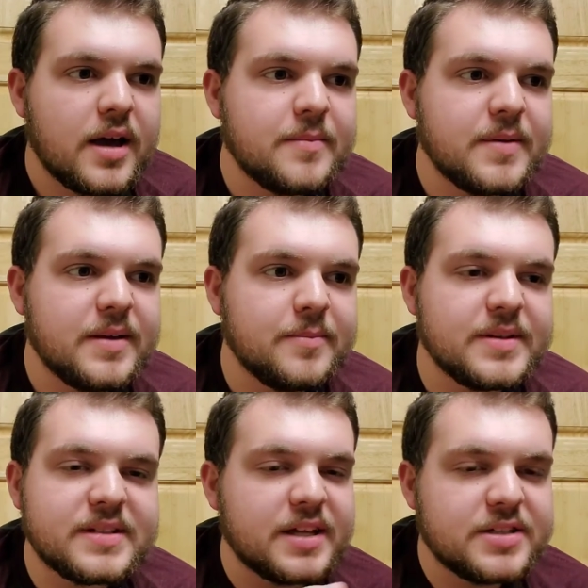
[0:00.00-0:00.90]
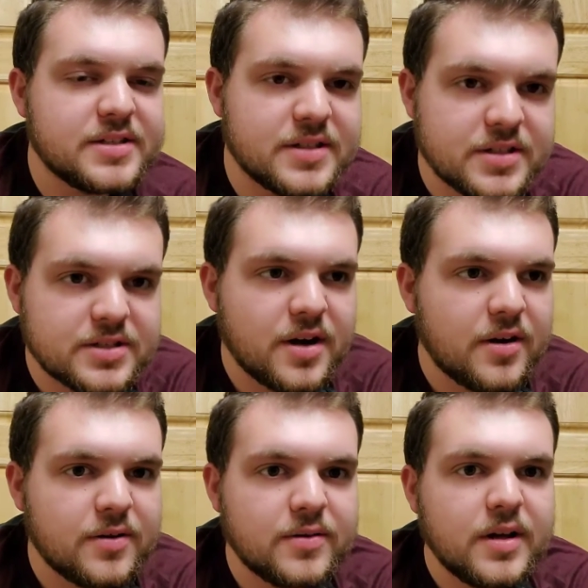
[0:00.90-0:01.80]
I mean, besides just the
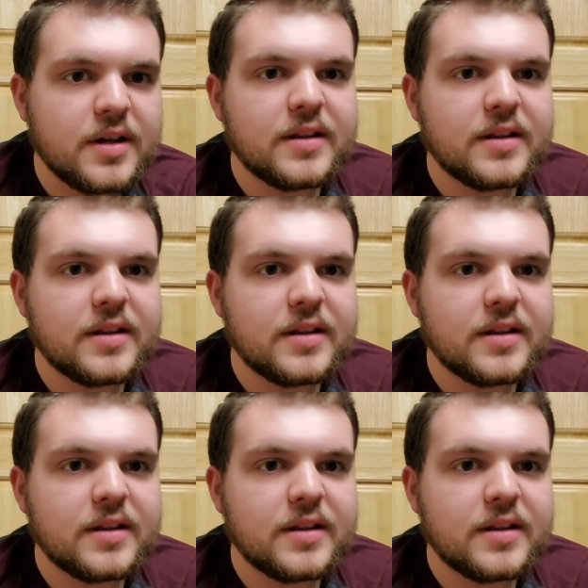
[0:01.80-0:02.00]
show,